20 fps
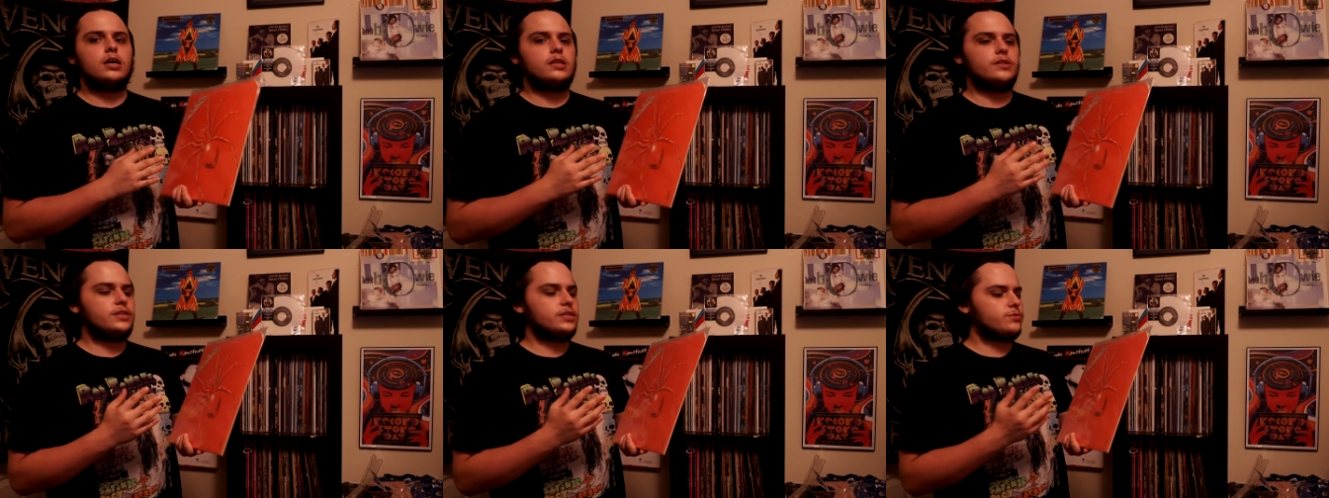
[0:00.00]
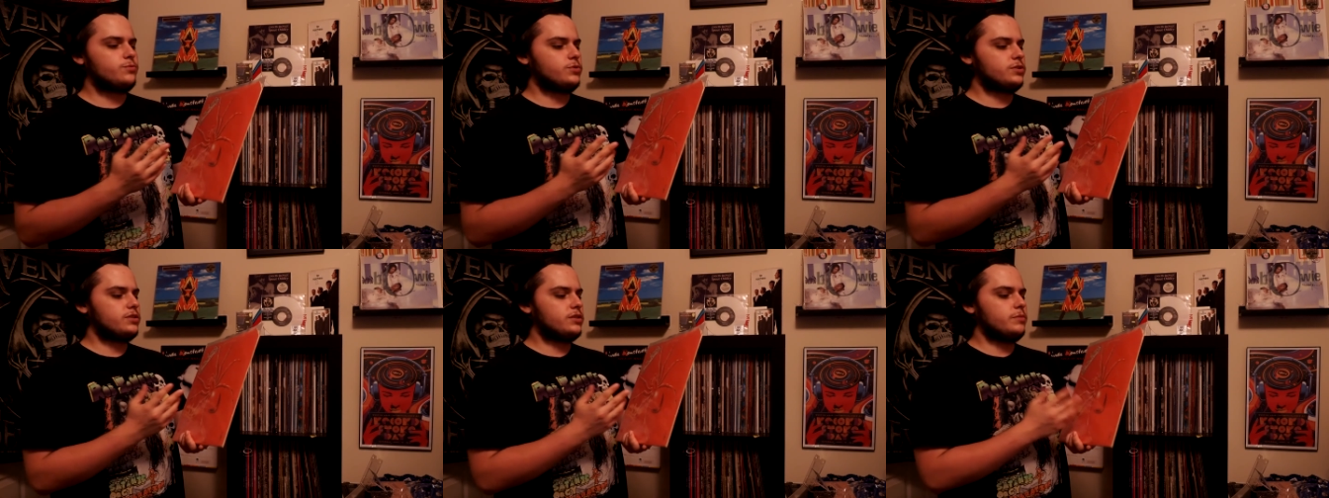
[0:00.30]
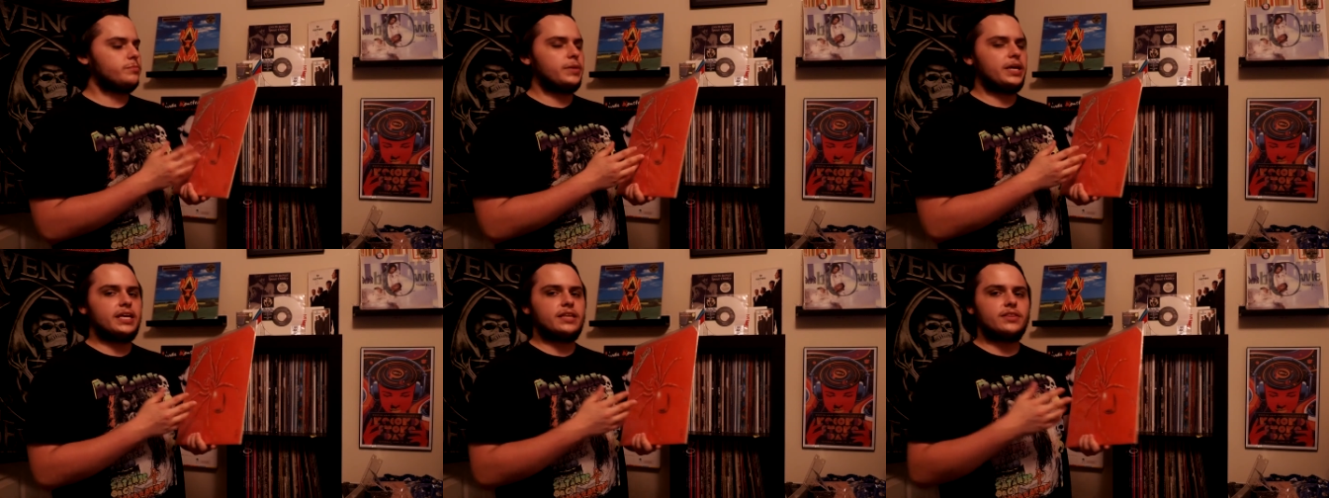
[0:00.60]
This was the
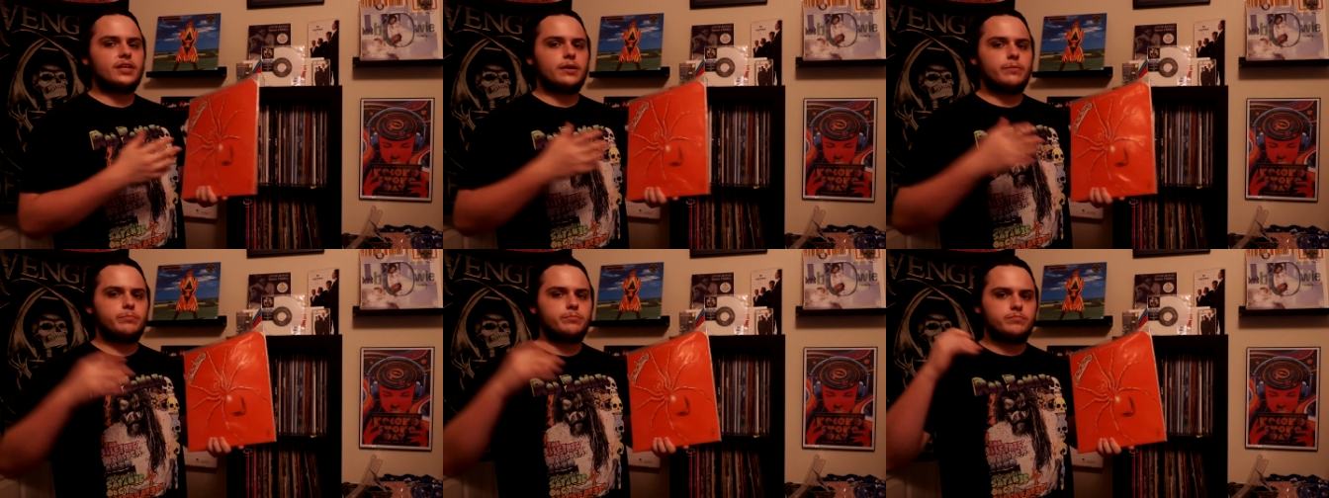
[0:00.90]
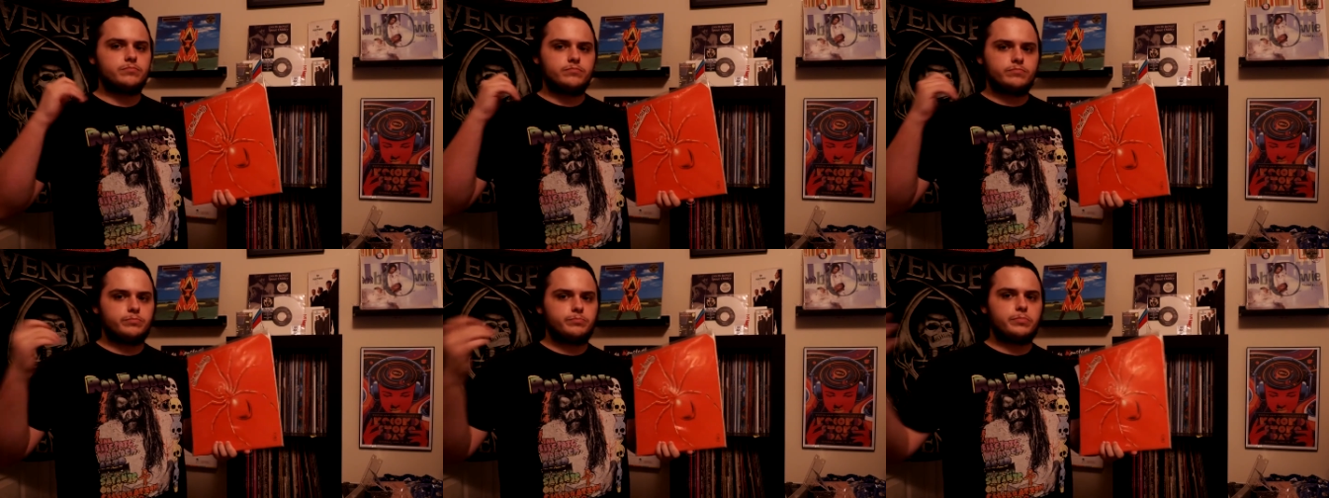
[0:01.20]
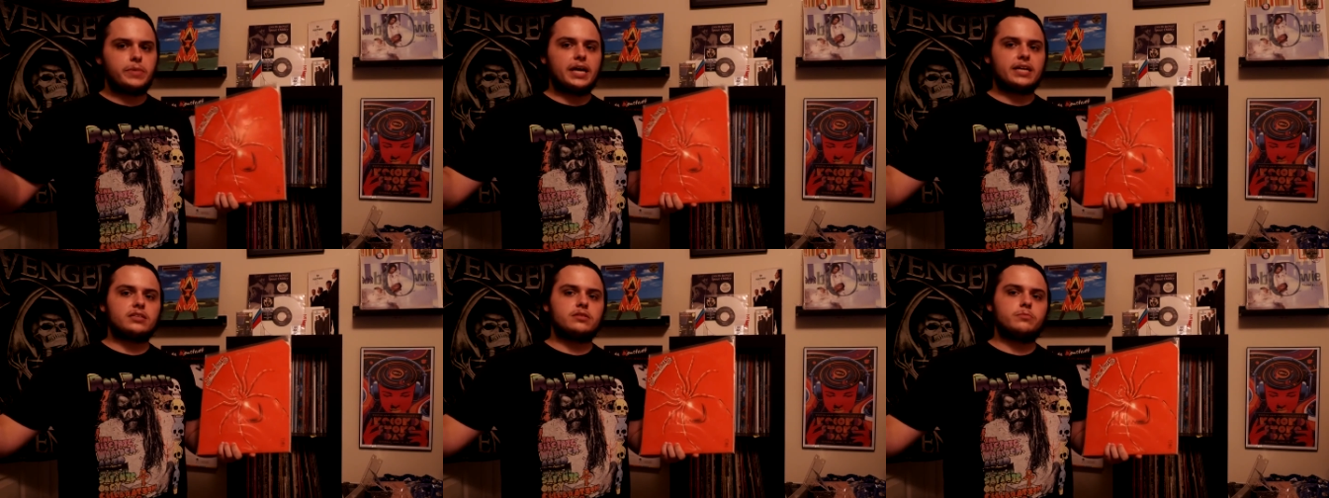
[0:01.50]
band that
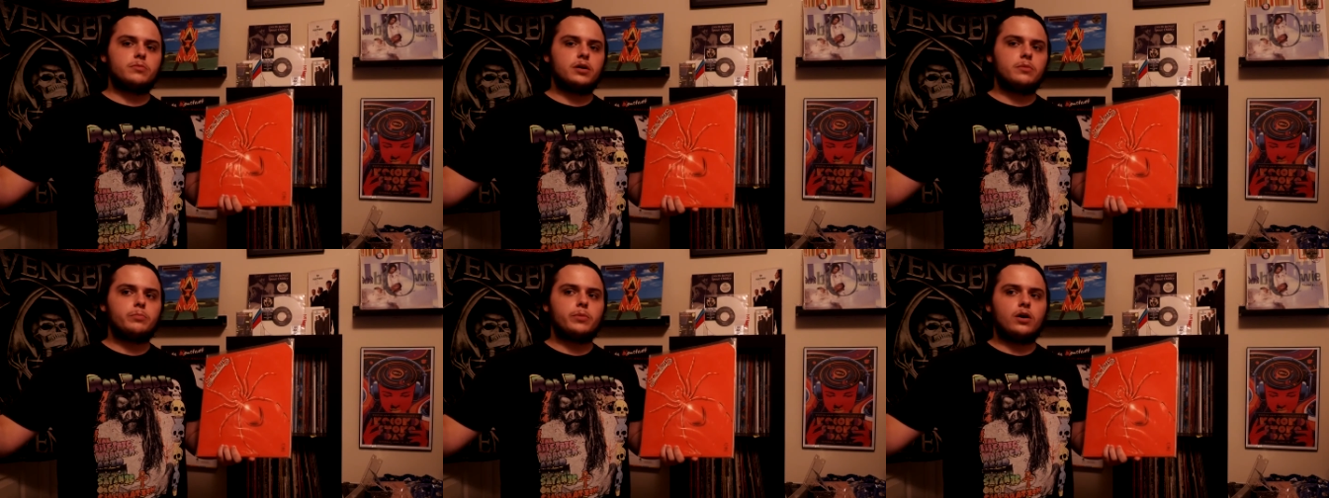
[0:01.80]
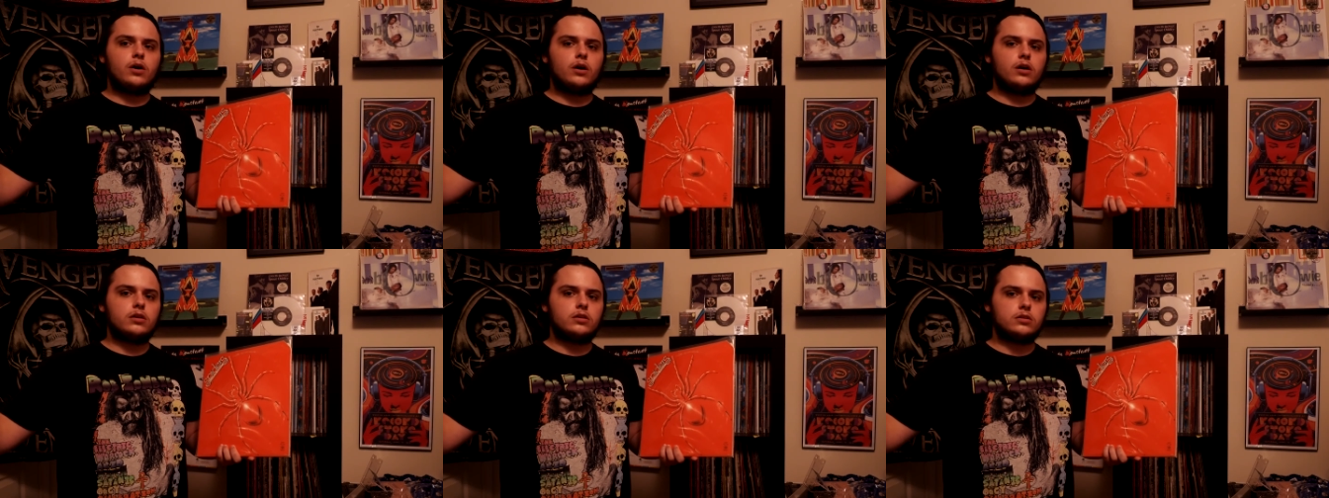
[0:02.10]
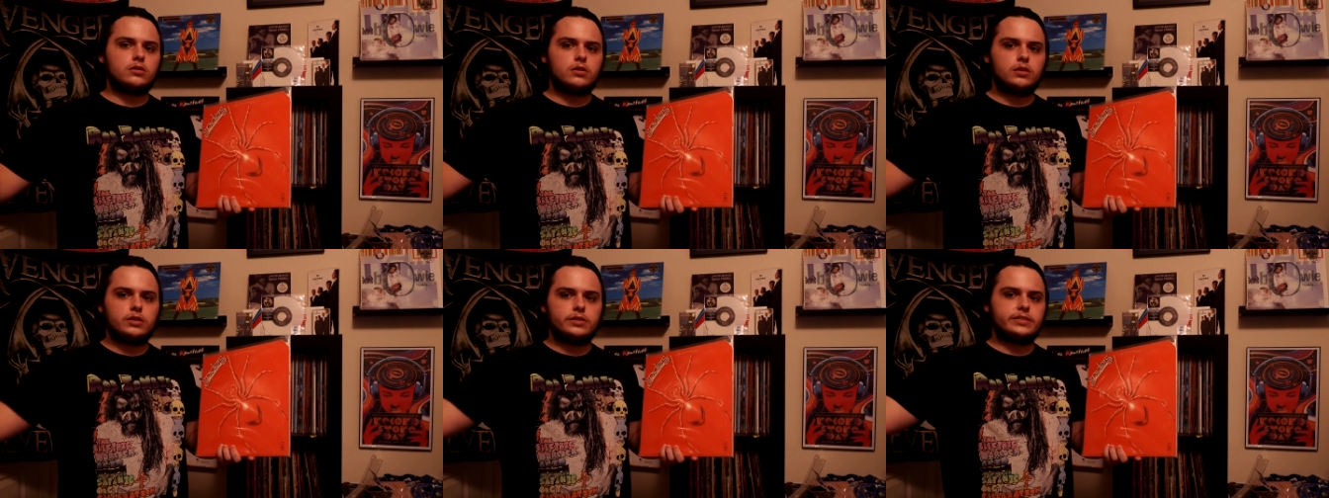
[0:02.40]
backed him up
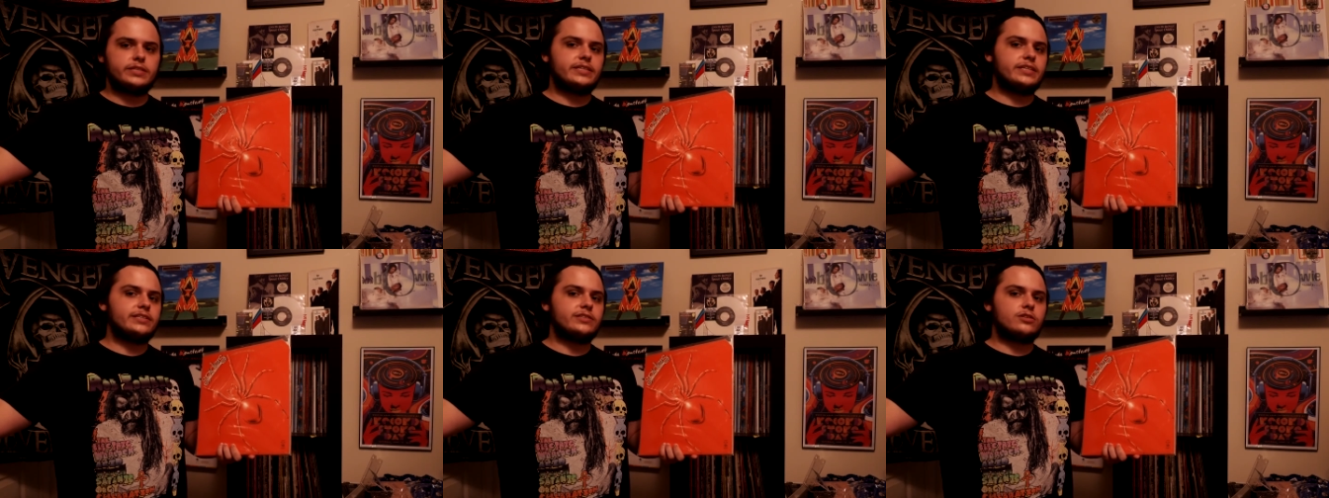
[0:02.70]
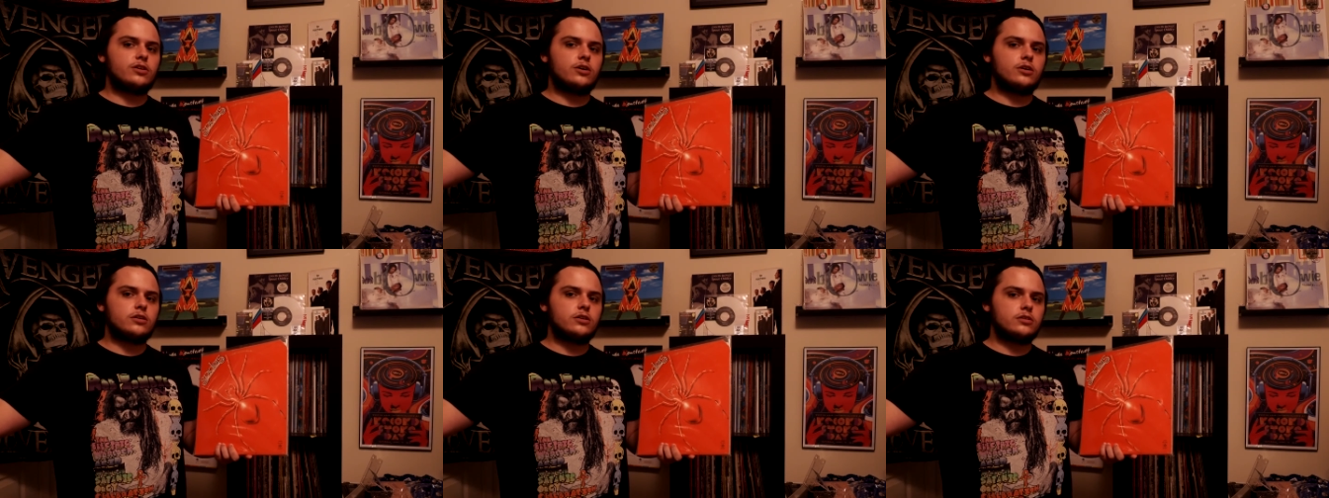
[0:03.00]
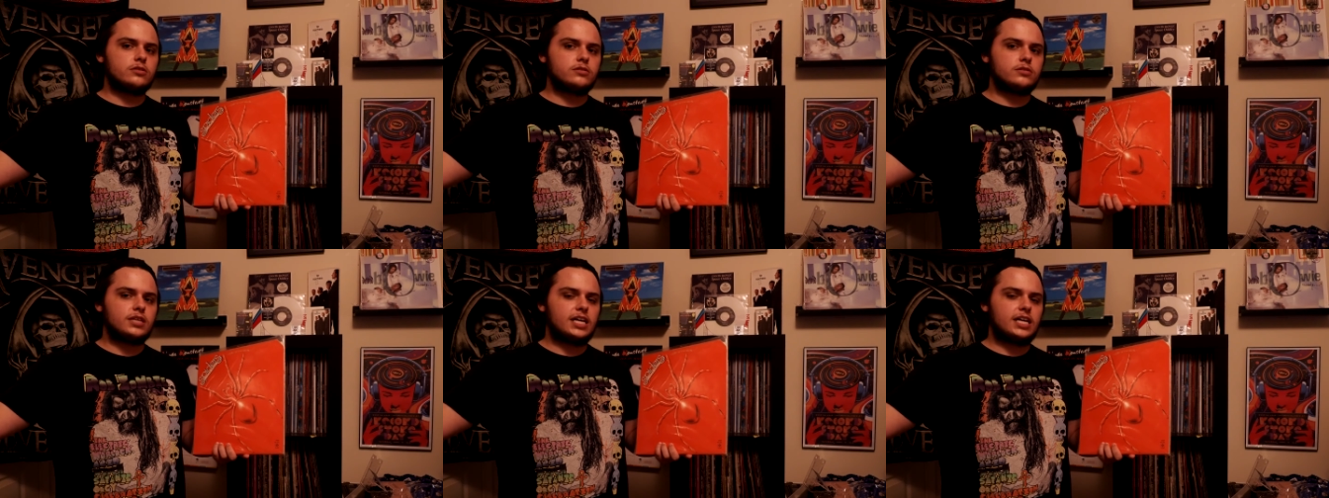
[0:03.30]
on the Ziggy Stardust